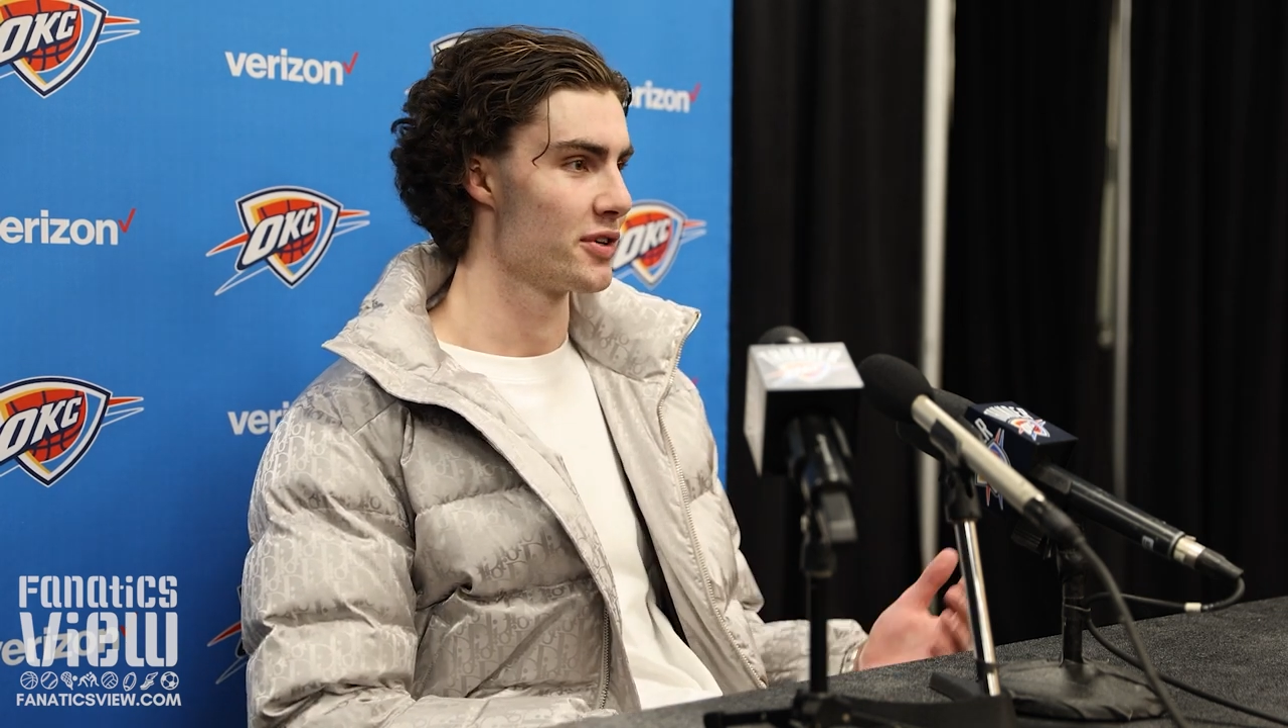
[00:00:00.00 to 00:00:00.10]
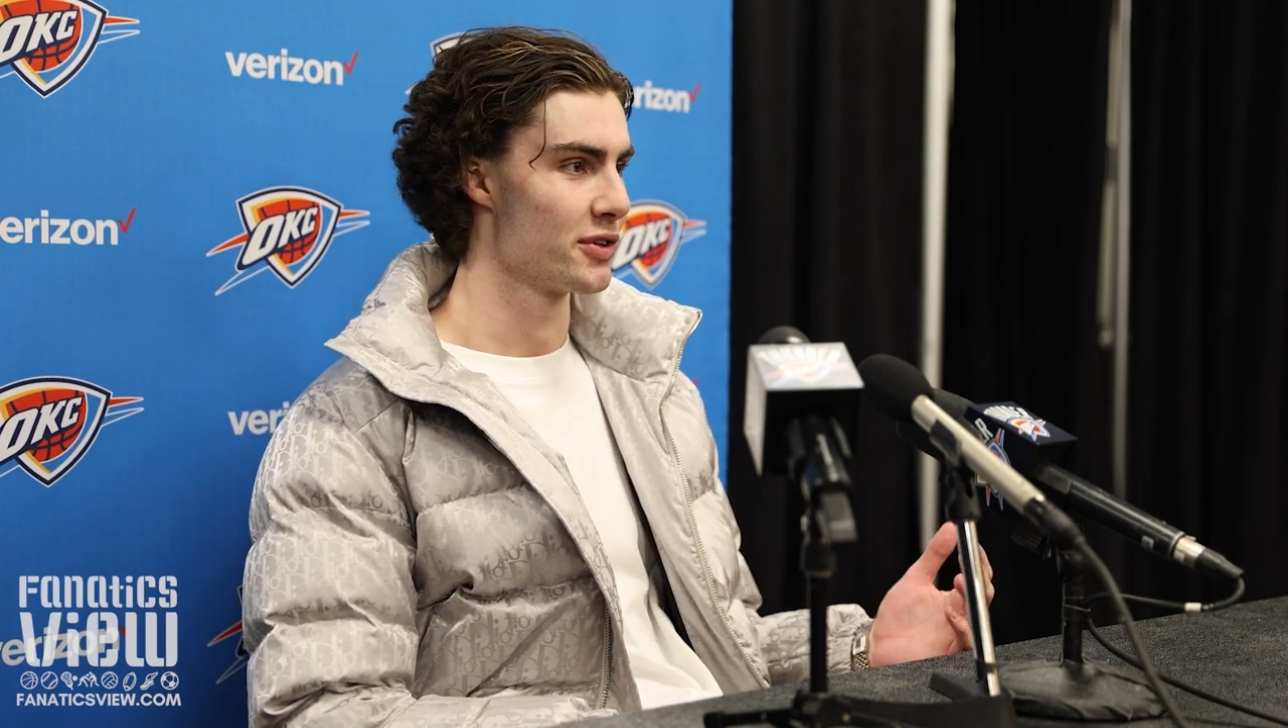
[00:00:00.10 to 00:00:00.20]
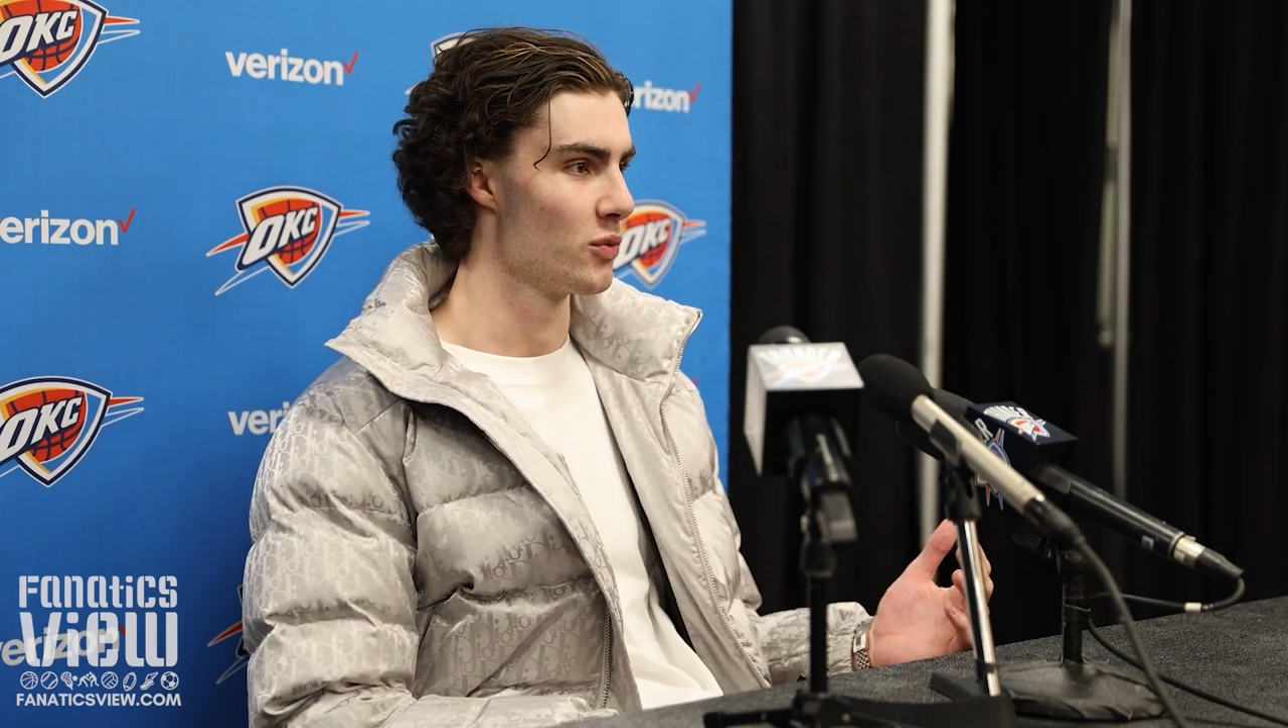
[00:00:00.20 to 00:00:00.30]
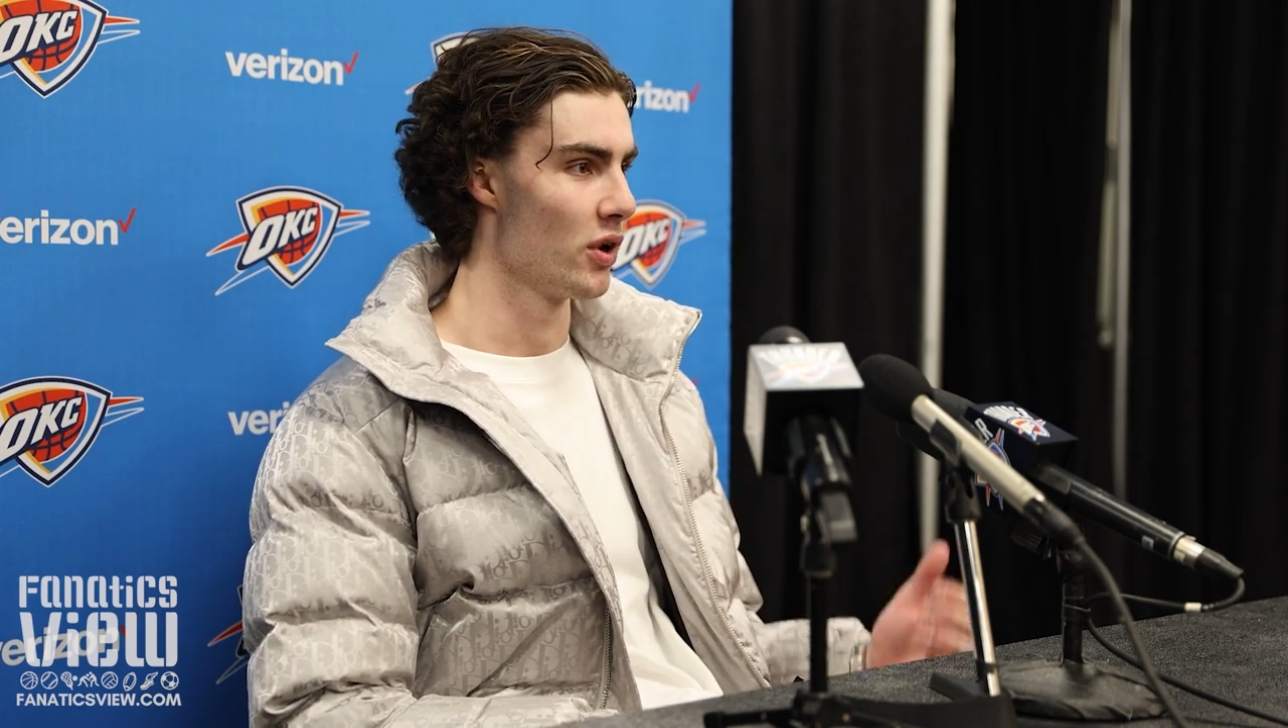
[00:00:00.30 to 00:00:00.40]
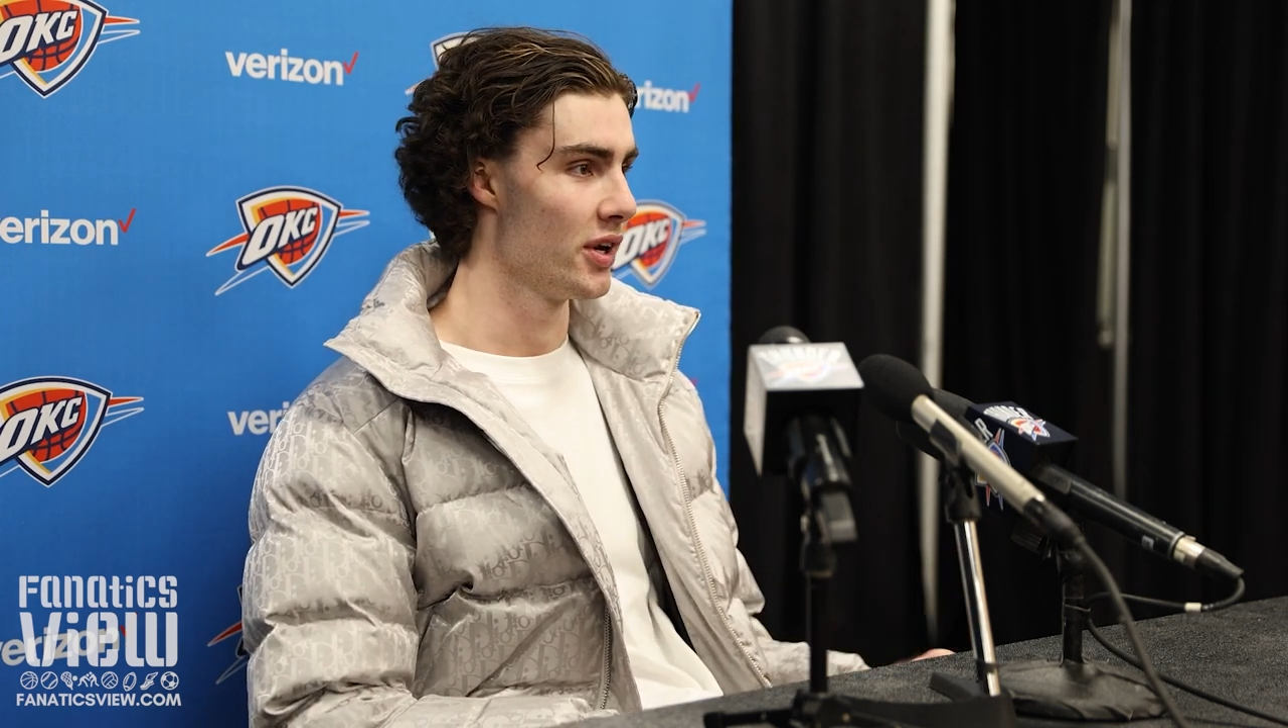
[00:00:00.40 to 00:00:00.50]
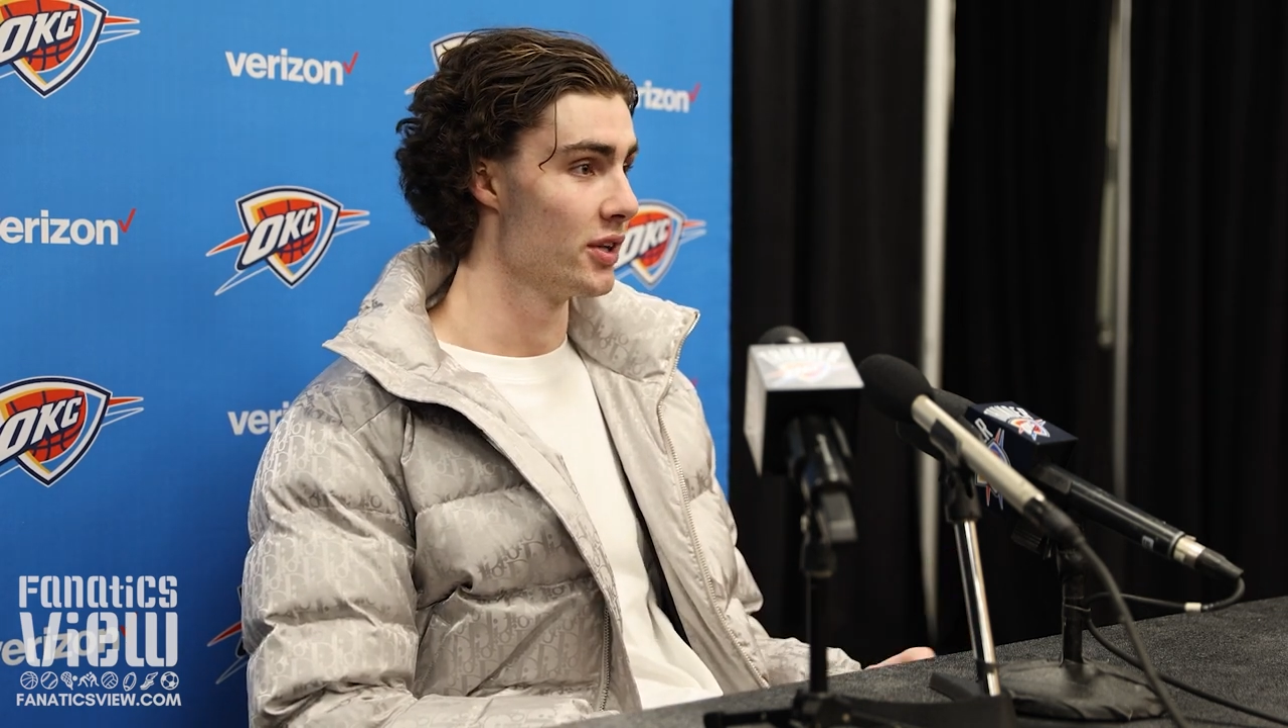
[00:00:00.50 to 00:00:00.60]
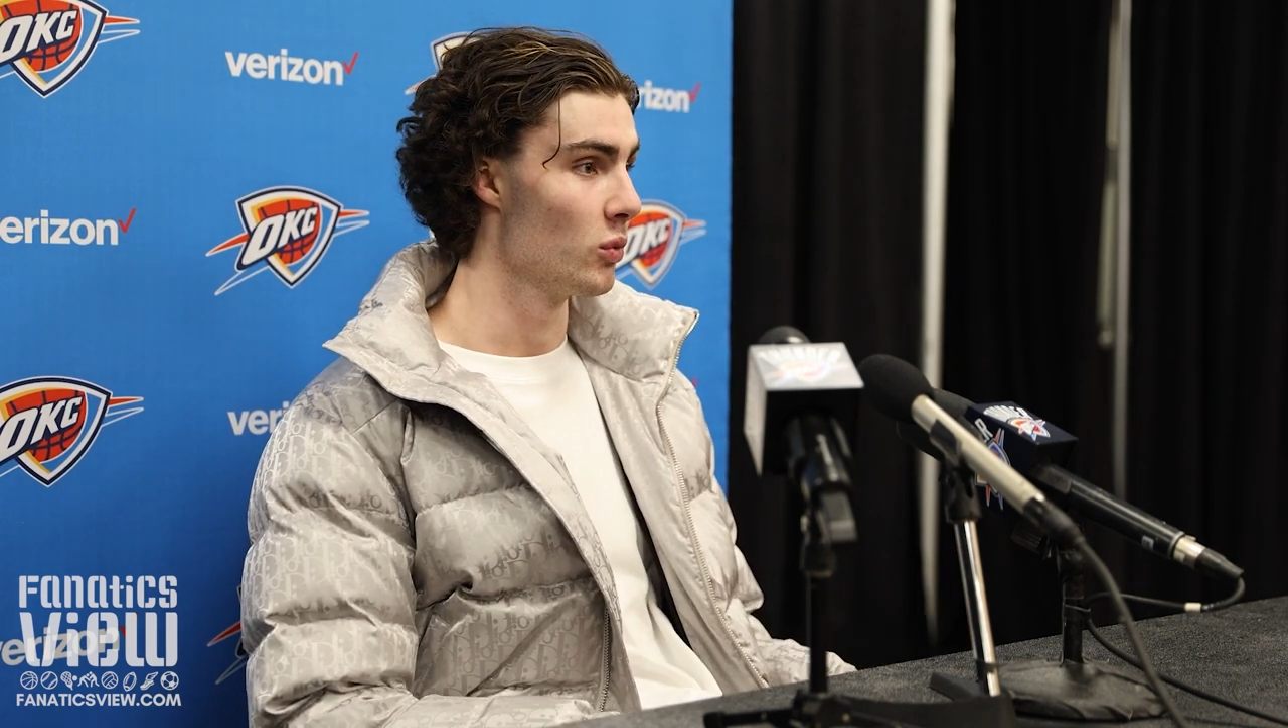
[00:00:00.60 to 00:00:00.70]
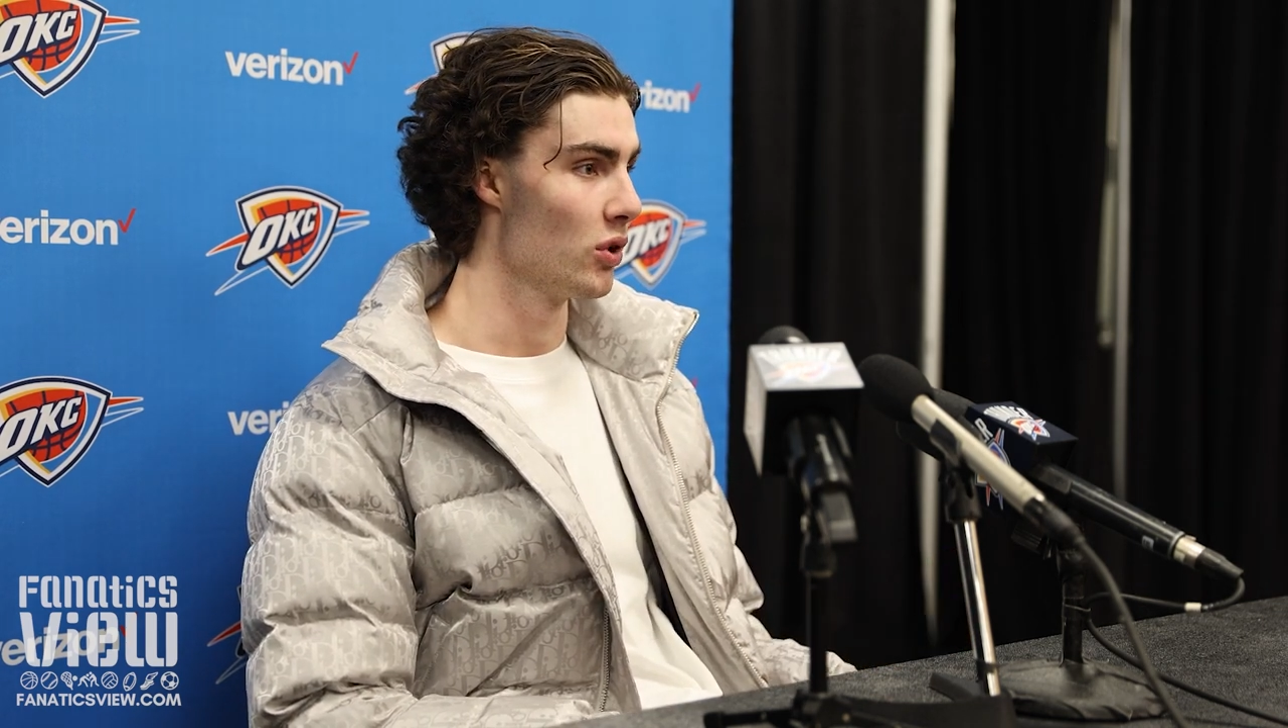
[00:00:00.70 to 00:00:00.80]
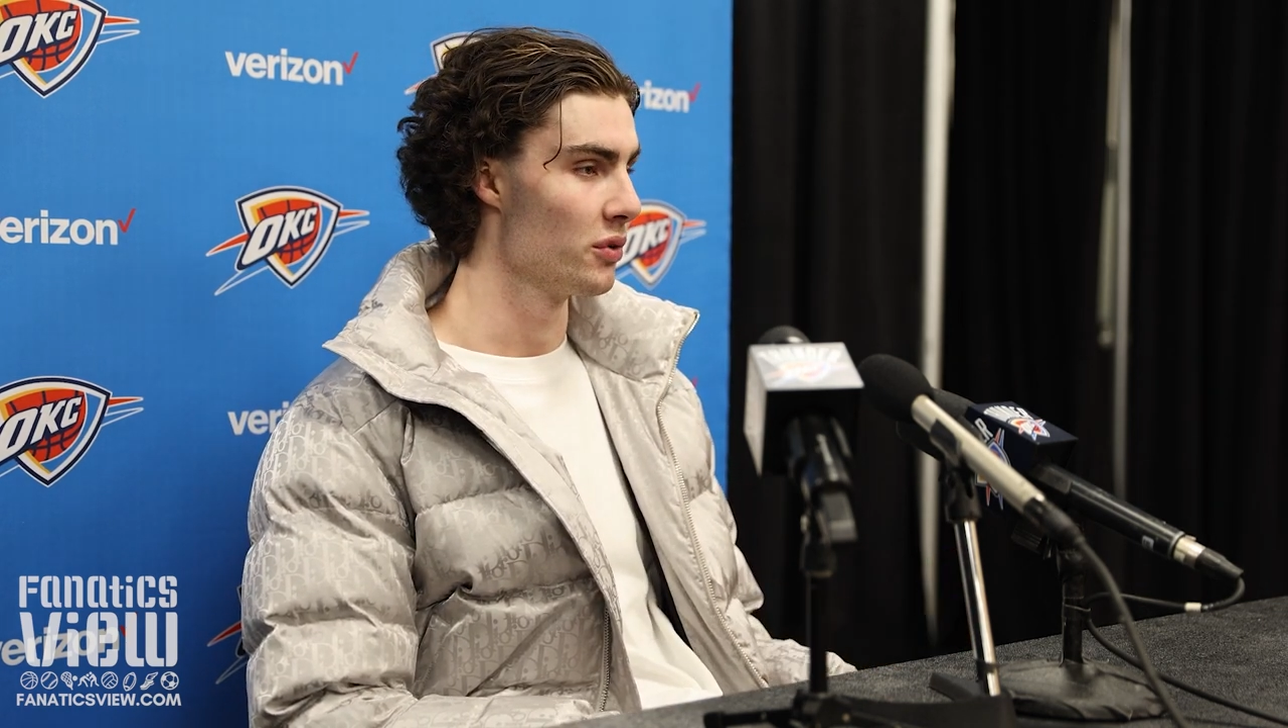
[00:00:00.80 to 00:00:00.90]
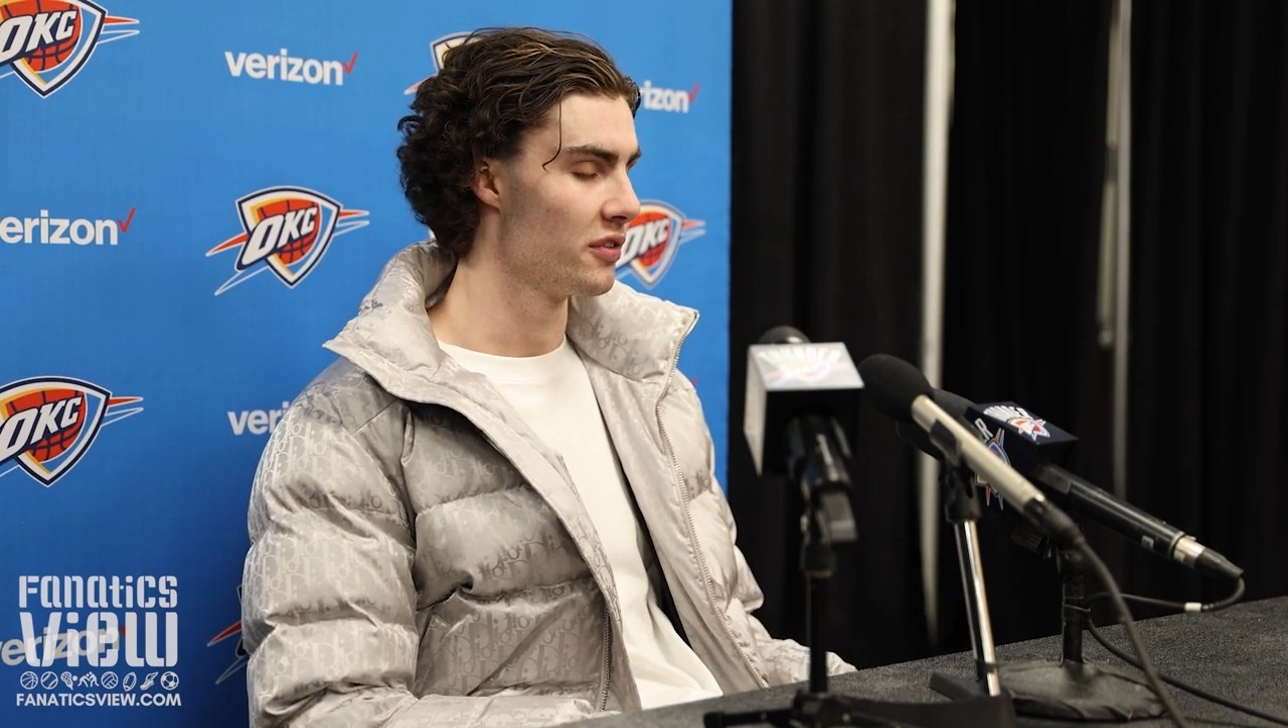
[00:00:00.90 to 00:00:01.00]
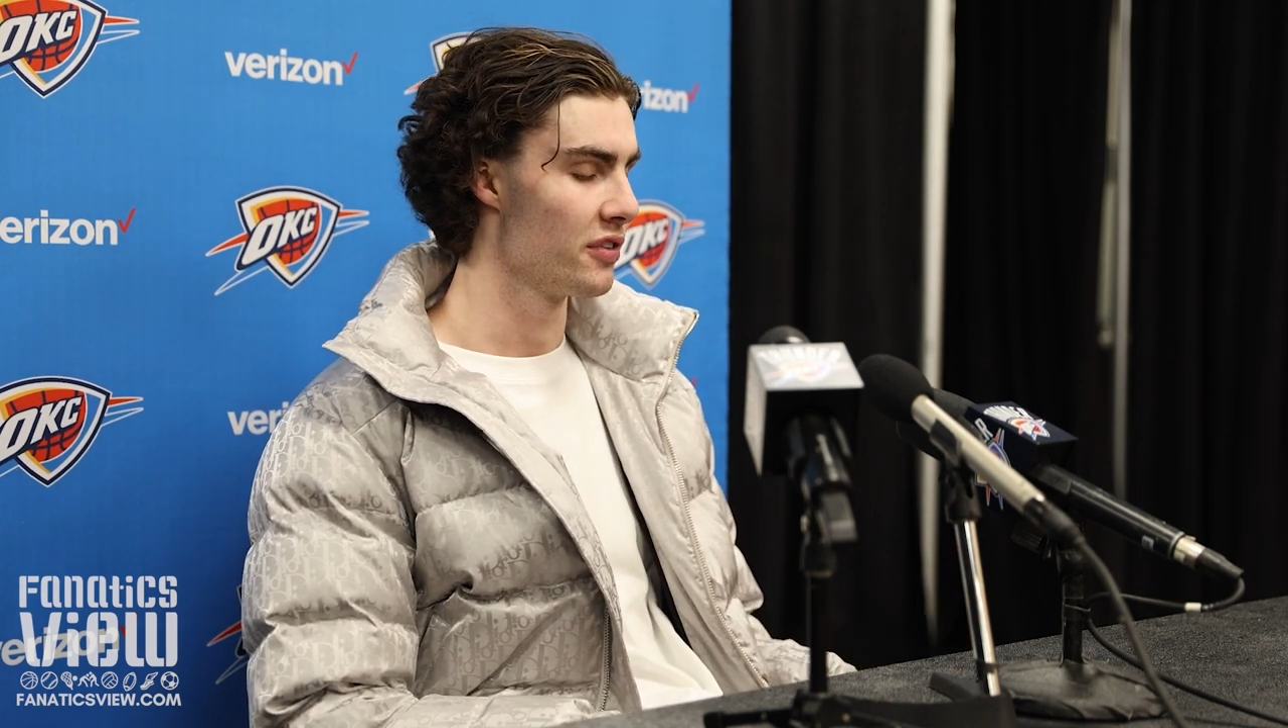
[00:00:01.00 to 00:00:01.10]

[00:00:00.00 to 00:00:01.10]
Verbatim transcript: arena in the in the world.